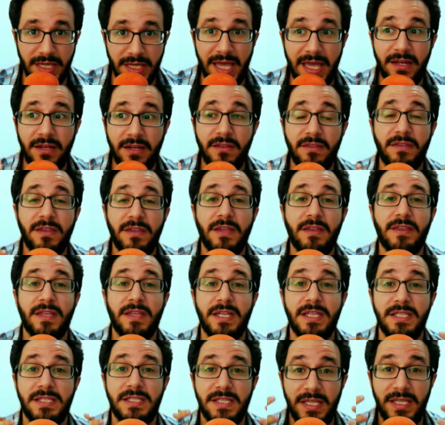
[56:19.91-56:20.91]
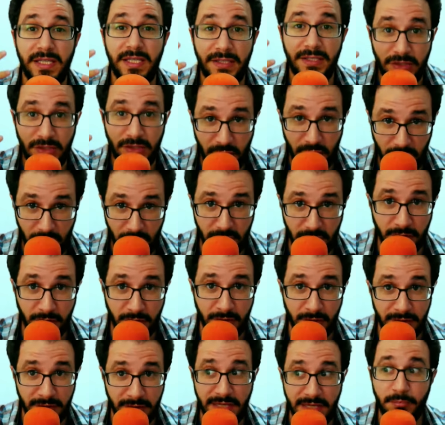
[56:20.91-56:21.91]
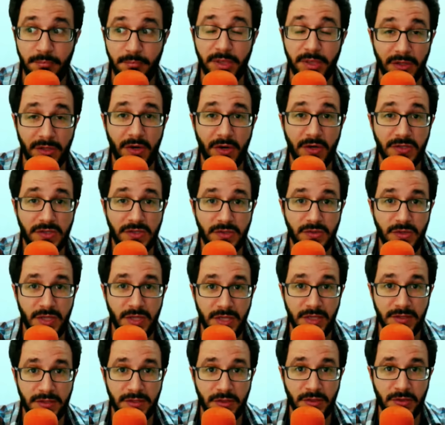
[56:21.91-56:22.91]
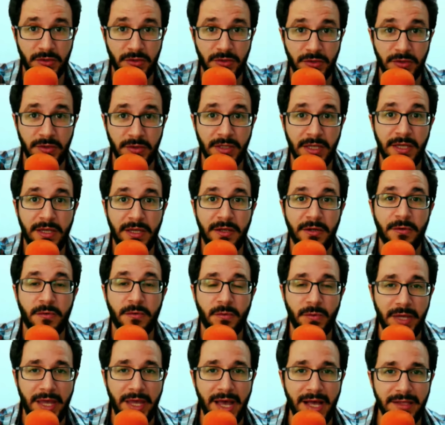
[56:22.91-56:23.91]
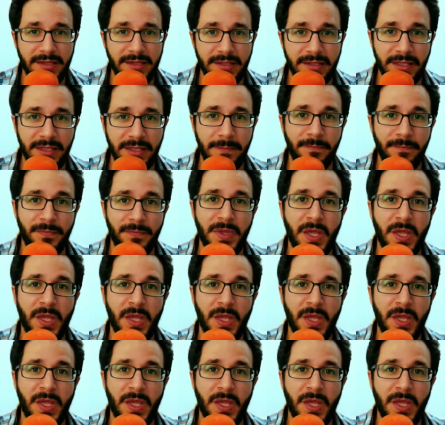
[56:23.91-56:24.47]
anything that is eternal, that belongs to the eternal reality,